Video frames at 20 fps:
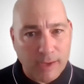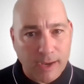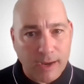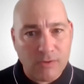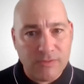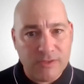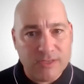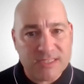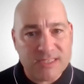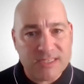
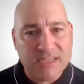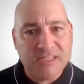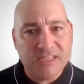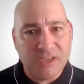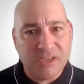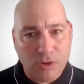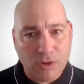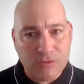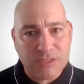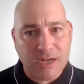these
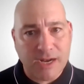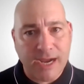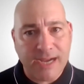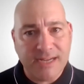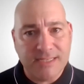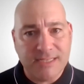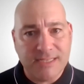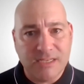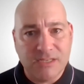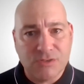CTOs and
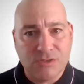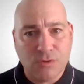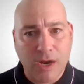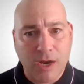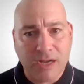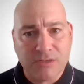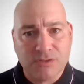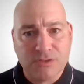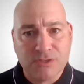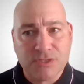IT
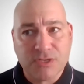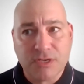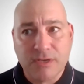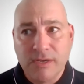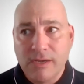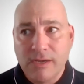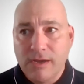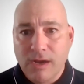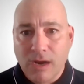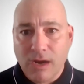directors,
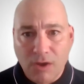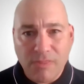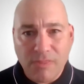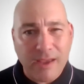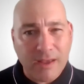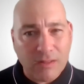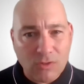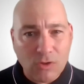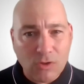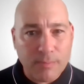are
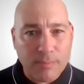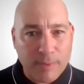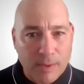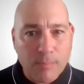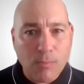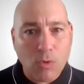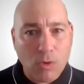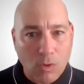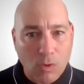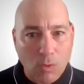they a little bit
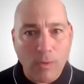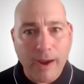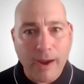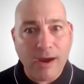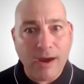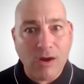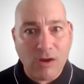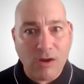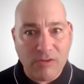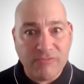more
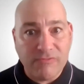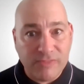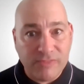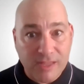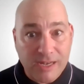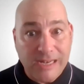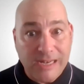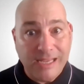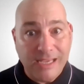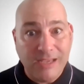aware of
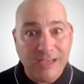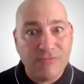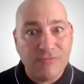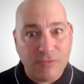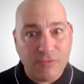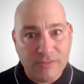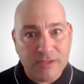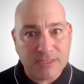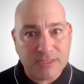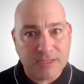the need
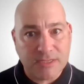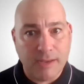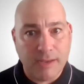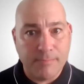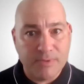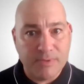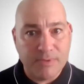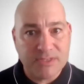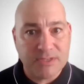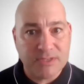for this
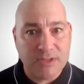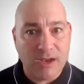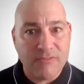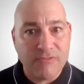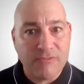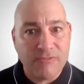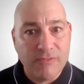type of stuff?